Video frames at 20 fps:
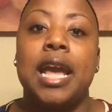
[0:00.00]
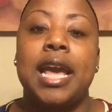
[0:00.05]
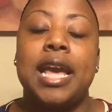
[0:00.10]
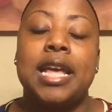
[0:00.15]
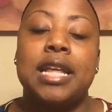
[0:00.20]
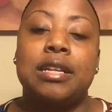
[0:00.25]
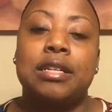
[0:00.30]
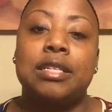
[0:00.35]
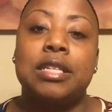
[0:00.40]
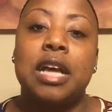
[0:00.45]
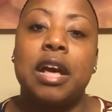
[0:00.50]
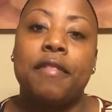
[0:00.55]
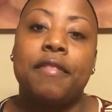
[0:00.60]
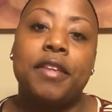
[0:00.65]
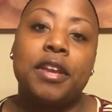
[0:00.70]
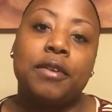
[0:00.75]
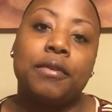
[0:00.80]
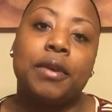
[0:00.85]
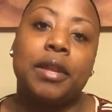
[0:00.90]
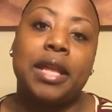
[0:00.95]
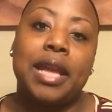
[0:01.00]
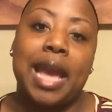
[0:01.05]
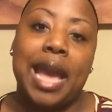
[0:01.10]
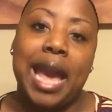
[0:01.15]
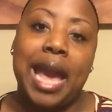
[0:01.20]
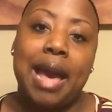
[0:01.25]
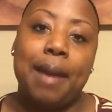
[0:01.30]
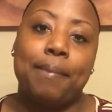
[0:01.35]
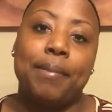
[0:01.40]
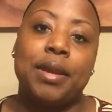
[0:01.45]
and nothing really
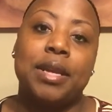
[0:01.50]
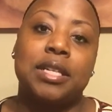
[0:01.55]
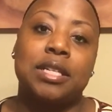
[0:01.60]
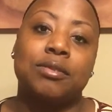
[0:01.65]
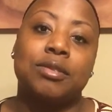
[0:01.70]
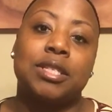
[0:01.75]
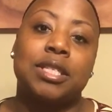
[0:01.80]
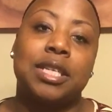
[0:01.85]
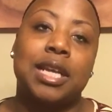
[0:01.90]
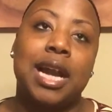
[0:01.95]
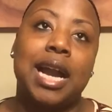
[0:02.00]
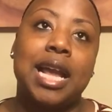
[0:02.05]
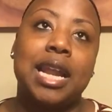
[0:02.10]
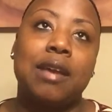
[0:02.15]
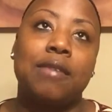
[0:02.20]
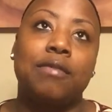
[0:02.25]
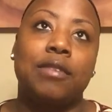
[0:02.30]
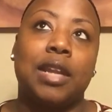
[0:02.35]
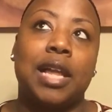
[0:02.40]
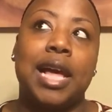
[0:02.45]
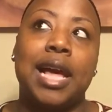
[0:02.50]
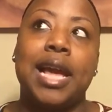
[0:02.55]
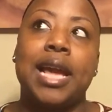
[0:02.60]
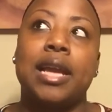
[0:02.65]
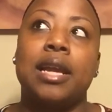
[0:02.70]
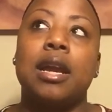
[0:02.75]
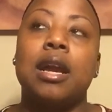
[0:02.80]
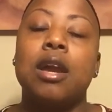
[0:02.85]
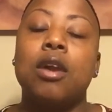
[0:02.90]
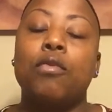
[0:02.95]
happened. It was kind of
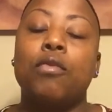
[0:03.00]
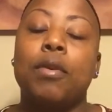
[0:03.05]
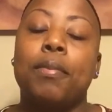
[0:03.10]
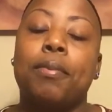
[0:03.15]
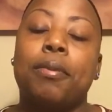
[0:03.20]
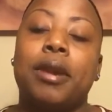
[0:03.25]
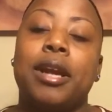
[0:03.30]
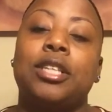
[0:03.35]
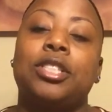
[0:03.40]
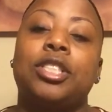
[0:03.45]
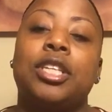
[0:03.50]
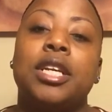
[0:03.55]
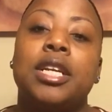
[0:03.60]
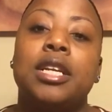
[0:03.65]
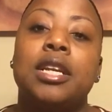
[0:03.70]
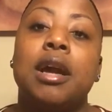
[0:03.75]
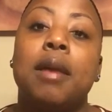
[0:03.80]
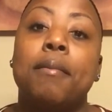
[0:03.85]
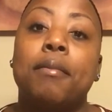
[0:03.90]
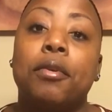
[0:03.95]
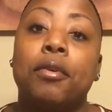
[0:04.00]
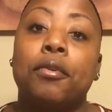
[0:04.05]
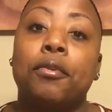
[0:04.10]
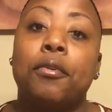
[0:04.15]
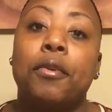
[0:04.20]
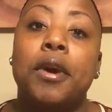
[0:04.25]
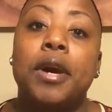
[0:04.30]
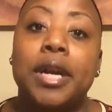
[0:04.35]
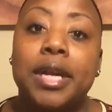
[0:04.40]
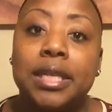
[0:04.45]
like repression number
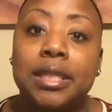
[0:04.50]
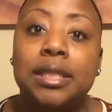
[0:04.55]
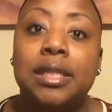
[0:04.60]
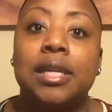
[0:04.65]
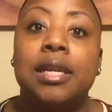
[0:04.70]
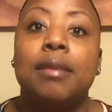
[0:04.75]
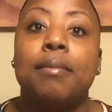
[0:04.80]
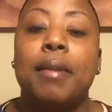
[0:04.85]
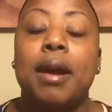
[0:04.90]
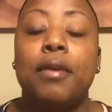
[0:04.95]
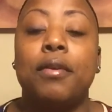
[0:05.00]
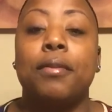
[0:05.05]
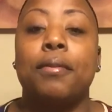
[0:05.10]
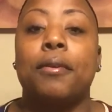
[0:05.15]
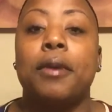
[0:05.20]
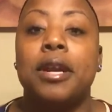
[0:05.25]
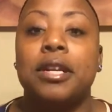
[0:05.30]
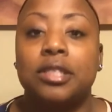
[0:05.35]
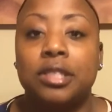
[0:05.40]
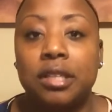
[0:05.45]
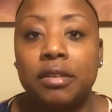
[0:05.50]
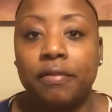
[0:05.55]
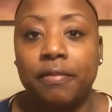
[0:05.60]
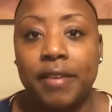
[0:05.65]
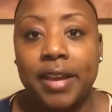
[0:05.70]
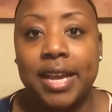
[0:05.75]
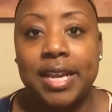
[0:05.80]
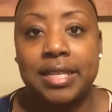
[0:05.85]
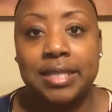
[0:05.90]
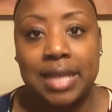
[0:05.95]
one. My repression
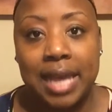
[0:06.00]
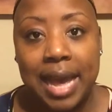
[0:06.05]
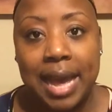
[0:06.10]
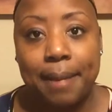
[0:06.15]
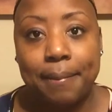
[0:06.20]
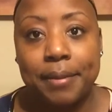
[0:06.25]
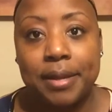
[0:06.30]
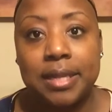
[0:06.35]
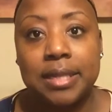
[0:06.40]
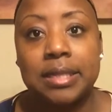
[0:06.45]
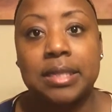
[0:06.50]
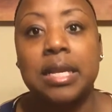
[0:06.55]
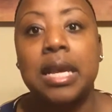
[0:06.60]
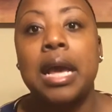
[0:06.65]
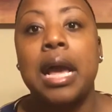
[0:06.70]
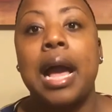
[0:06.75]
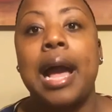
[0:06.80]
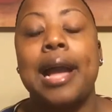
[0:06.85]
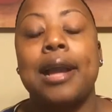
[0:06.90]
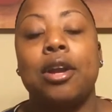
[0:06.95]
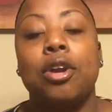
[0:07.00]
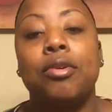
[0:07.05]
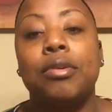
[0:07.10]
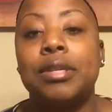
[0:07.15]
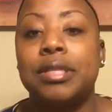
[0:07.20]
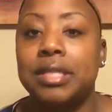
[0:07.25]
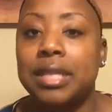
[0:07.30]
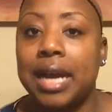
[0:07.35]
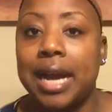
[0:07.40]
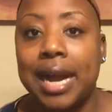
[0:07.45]
phase happens. I go
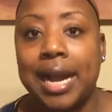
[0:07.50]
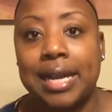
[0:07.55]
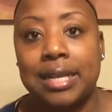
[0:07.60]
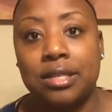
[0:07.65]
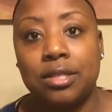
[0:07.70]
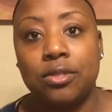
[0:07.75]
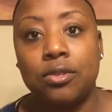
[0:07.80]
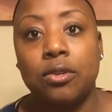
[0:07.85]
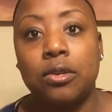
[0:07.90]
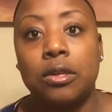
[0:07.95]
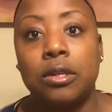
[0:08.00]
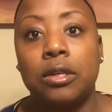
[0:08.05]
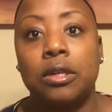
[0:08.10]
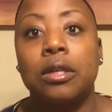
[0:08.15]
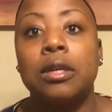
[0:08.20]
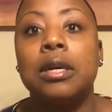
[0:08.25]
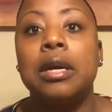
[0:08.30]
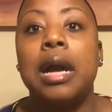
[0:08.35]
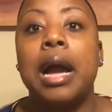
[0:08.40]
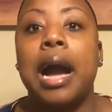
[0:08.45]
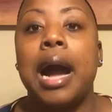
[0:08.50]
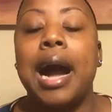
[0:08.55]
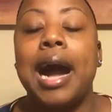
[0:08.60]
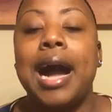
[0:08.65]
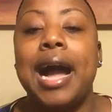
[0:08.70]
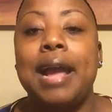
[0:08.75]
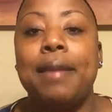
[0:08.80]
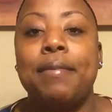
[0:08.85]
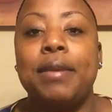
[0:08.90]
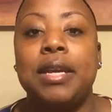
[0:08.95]
into high school.
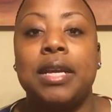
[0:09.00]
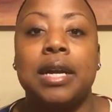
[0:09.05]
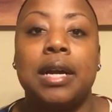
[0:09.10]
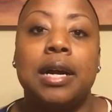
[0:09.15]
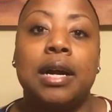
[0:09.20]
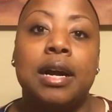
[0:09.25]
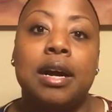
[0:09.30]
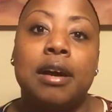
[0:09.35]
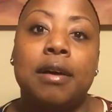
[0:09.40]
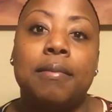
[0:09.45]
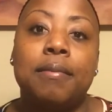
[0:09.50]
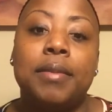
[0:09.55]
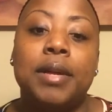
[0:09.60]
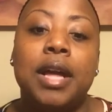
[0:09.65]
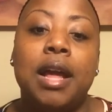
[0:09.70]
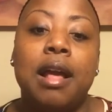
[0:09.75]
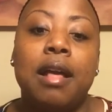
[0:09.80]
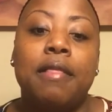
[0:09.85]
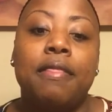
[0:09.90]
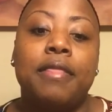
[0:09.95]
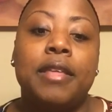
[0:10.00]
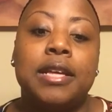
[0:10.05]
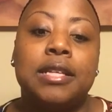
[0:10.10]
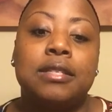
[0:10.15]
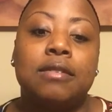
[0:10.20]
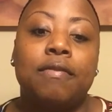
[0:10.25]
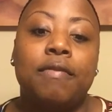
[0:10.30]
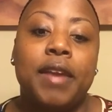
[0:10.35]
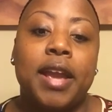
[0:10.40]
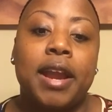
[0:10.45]
I become
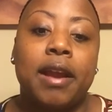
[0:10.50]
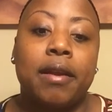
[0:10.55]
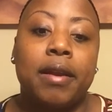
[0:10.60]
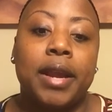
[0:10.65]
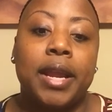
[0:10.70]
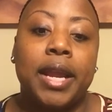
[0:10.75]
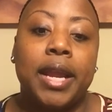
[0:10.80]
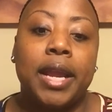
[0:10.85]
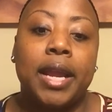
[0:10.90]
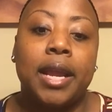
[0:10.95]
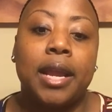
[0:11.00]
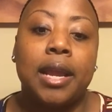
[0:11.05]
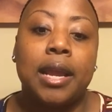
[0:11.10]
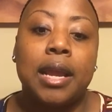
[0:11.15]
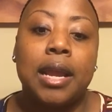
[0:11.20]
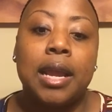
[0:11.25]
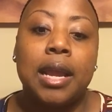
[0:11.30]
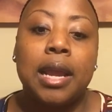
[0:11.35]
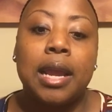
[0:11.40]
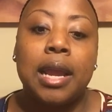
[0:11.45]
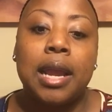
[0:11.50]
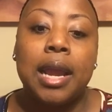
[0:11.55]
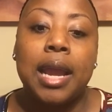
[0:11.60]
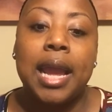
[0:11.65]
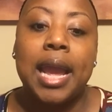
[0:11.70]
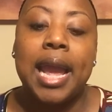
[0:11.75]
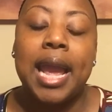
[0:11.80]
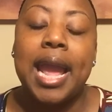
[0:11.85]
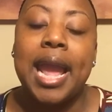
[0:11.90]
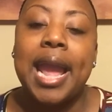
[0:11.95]
this very
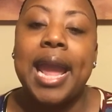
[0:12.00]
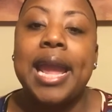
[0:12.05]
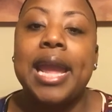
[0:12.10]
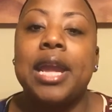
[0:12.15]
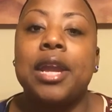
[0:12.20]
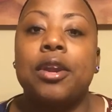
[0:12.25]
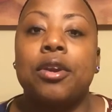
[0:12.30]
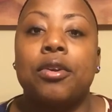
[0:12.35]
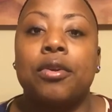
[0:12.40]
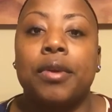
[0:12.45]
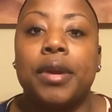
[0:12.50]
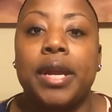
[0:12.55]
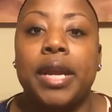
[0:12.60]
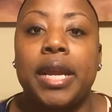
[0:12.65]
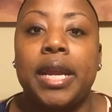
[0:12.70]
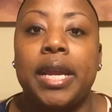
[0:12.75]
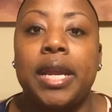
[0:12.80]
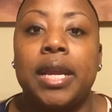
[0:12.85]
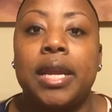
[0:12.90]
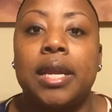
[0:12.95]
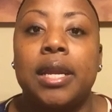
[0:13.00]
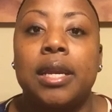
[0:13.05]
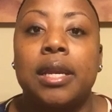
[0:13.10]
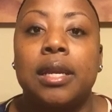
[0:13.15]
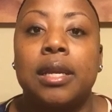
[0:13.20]
angry